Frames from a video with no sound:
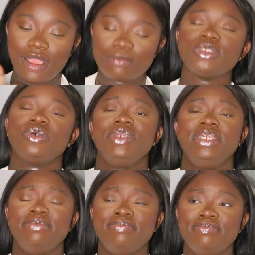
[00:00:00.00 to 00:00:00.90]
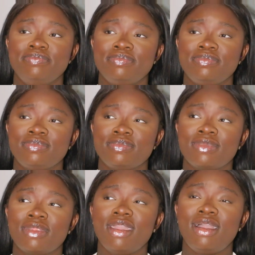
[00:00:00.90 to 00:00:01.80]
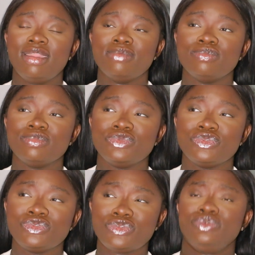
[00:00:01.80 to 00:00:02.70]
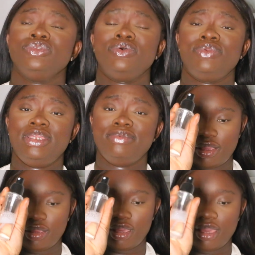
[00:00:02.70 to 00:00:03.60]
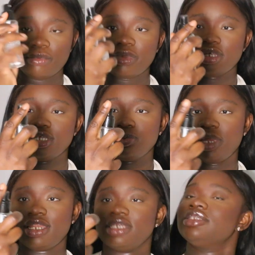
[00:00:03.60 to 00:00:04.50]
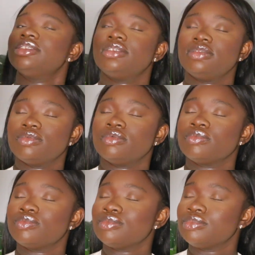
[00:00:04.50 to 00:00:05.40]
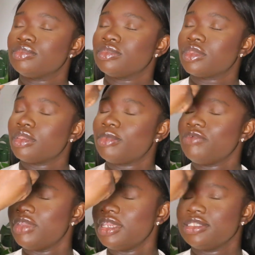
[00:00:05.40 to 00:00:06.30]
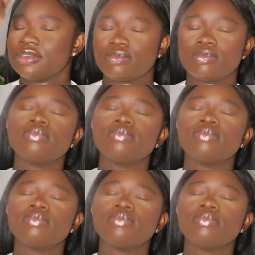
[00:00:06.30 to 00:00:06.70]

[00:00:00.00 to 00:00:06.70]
I'm sorry. I'm so sorry. I'm gonna spray this on my face.